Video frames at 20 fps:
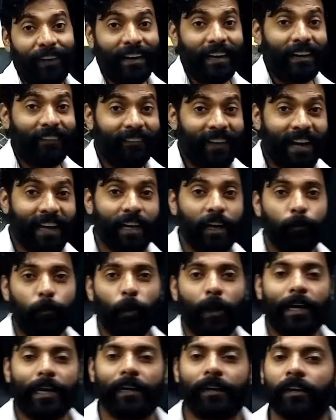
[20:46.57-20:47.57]
final
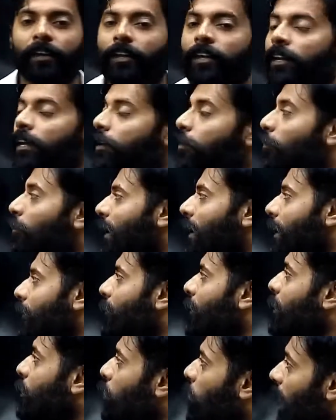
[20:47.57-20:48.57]
point,
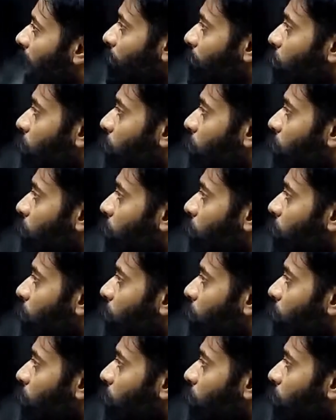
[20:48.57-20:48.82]
whenever you have to